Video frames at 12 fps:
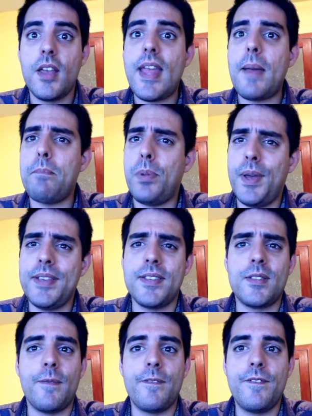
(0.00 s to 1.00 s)
that
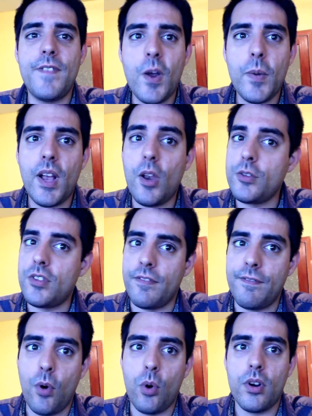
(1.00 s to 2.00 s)
places them very close to
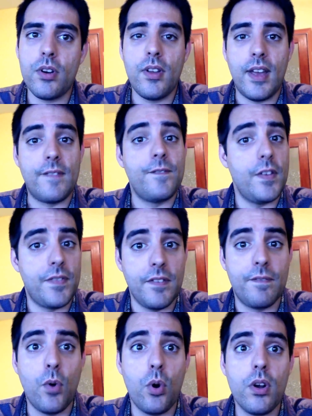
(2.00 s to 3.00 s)
Ford at
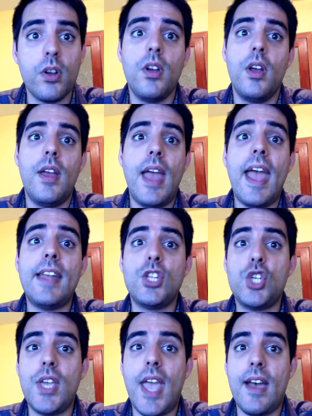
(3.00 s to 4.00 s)
54 and
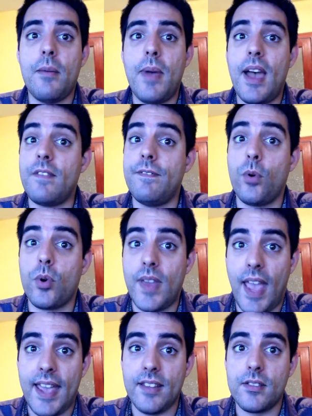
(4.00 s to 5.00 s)
GM at
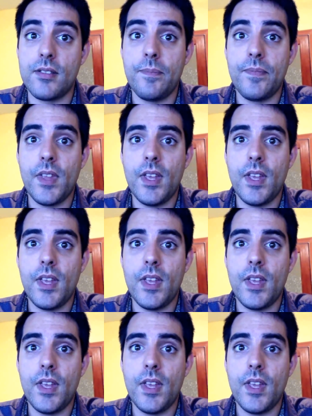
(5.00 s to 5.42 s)
48.